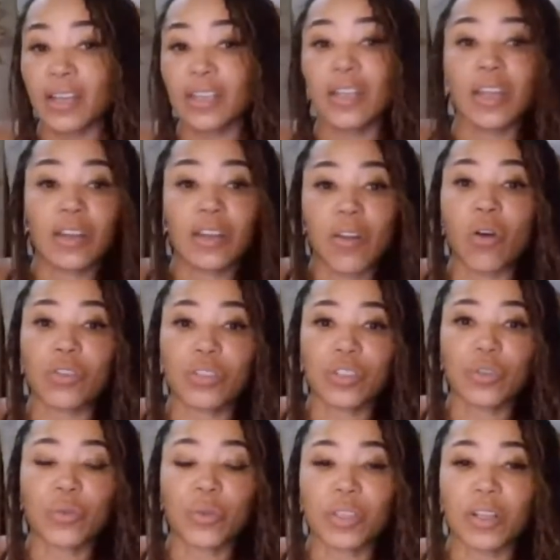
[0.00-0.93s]
And
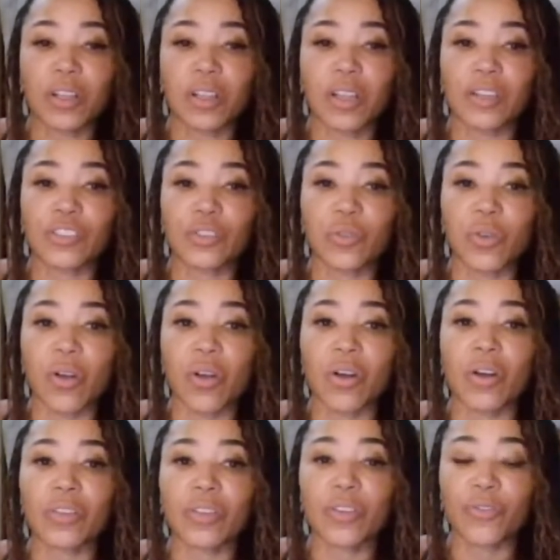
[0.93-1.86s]
also with the
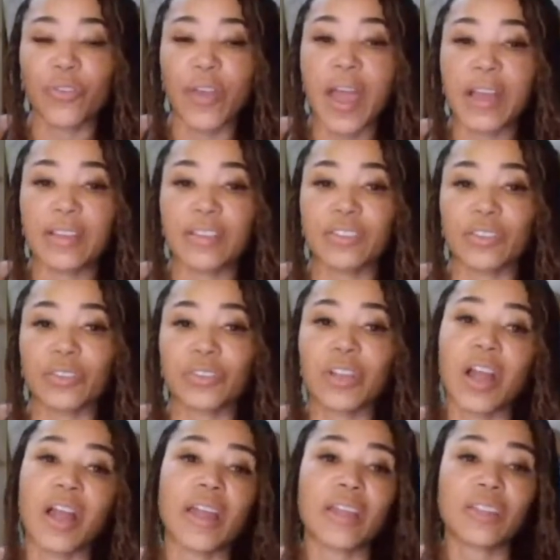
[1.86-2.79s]
cholesterol, the fat in your
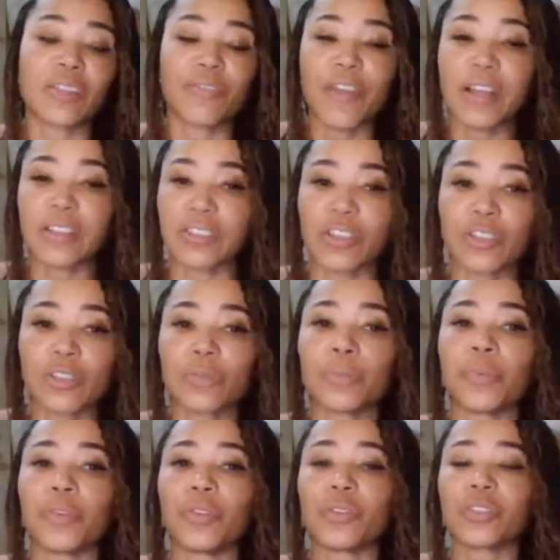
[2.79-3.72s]
diet, the fat
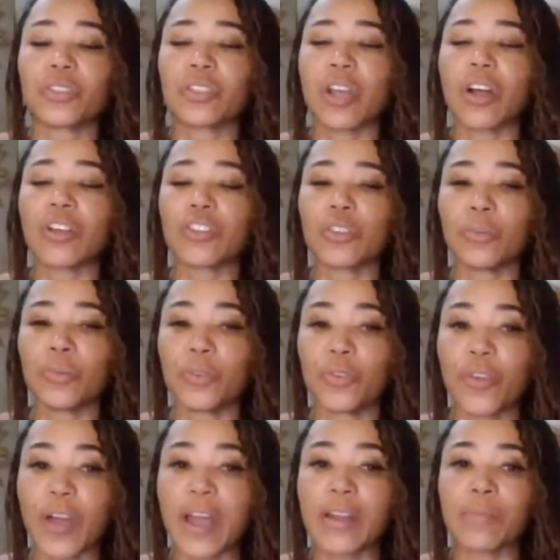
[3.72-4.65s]
soluble
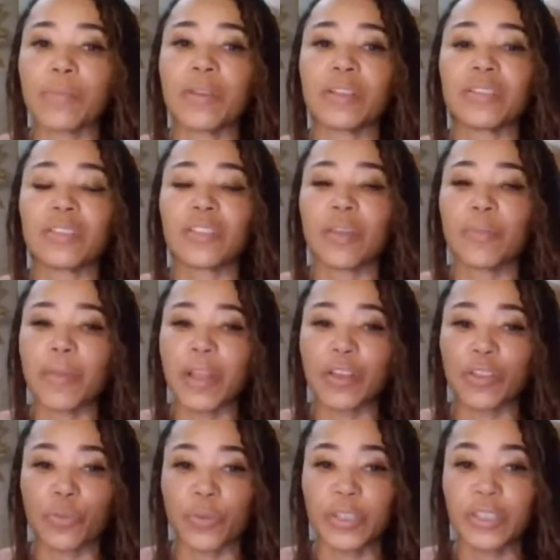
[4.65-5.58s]
vitamins, the
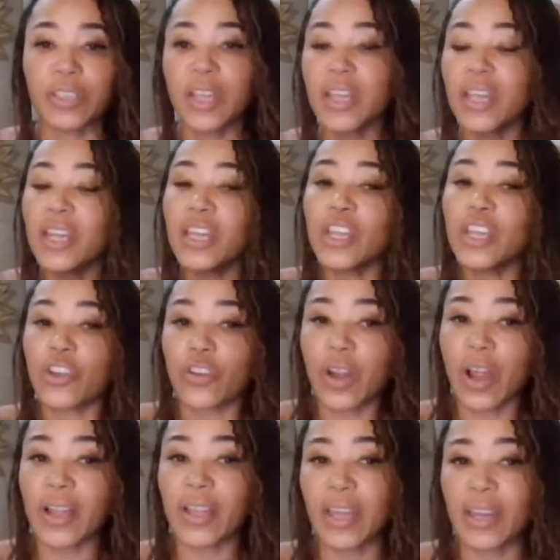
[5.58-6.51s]
omega-3s, you're
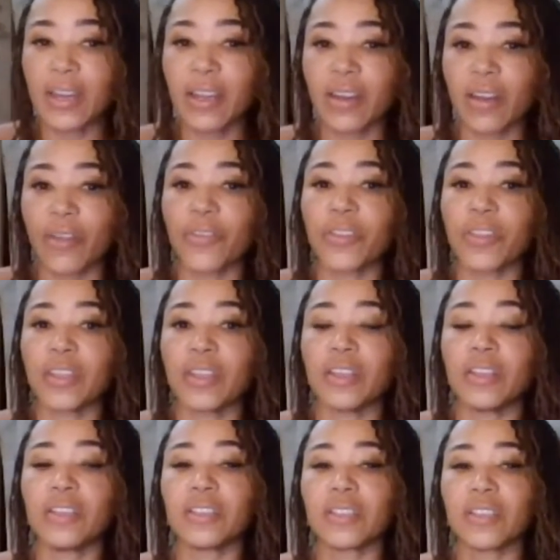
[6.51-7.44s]
not getting enough of
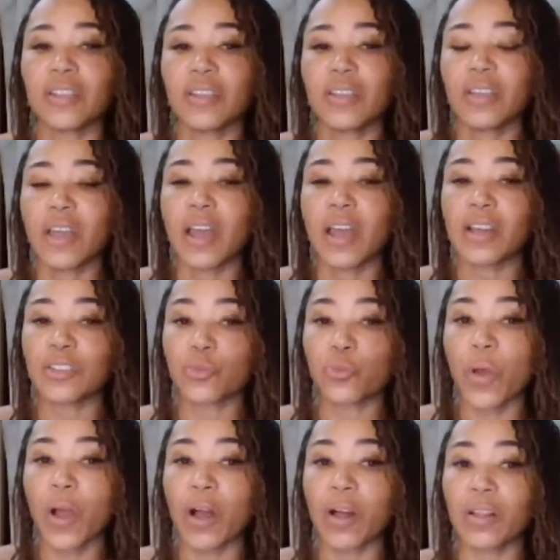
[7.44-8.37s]
these, as
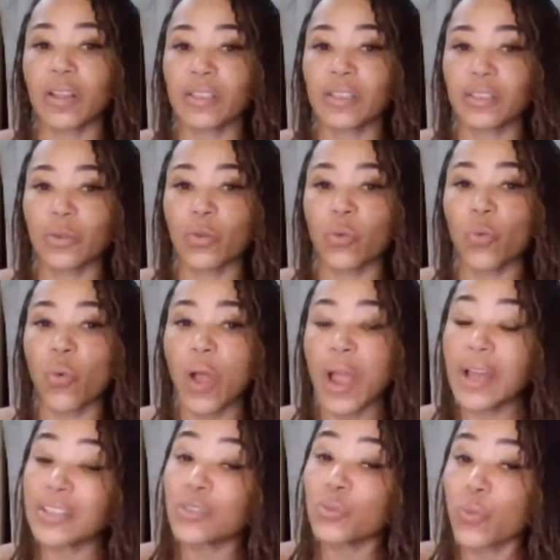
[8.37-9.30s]
well
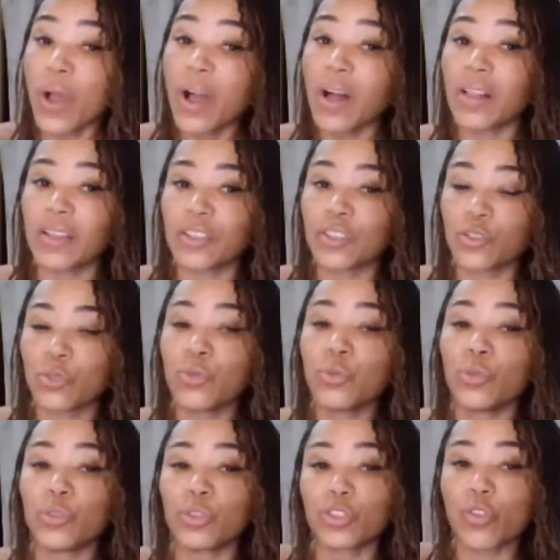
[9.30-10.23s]
as
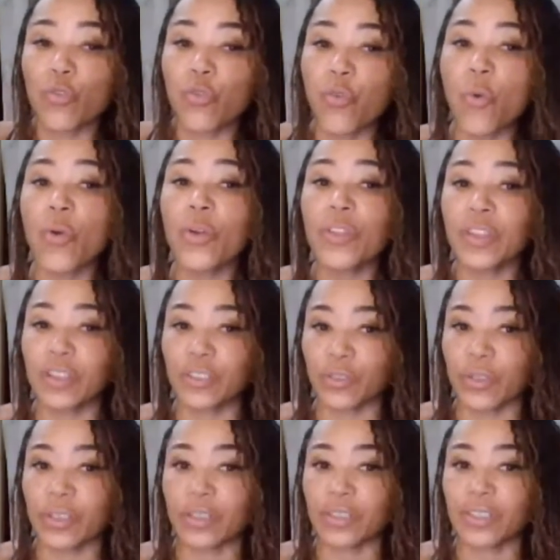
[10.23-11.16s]
tools for the
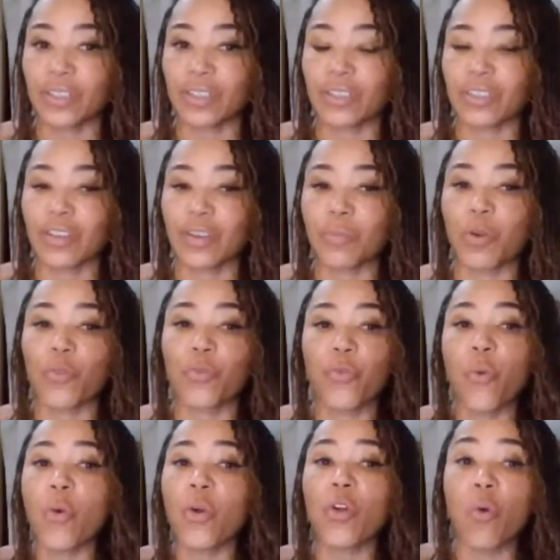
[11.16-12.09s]
adrenal system or
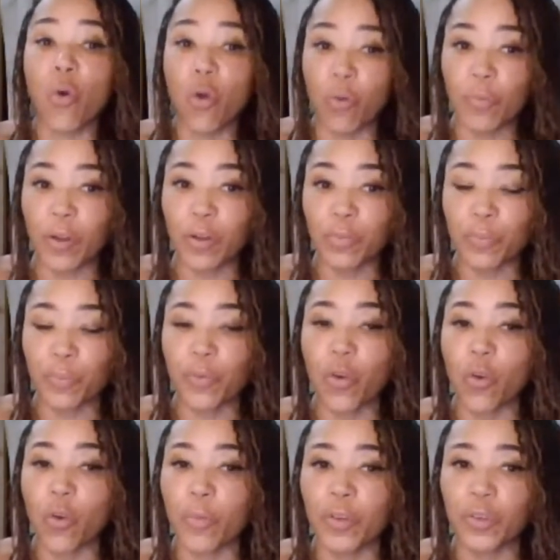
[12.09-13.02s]
for
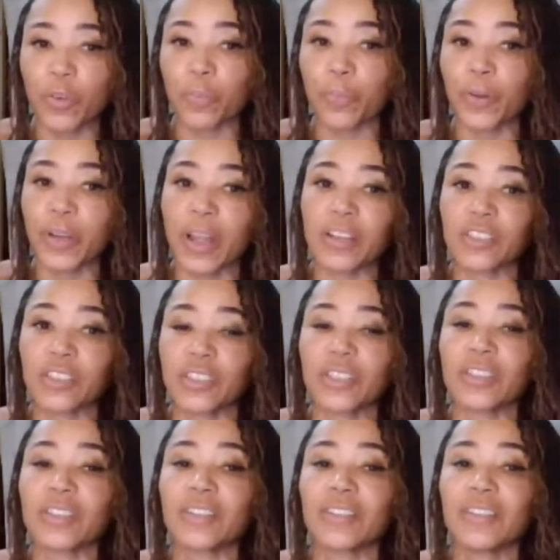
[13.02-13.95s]
hormonal
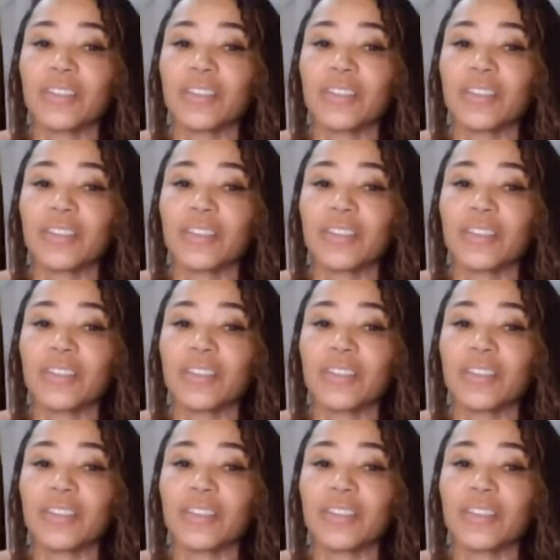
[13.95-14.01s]
production.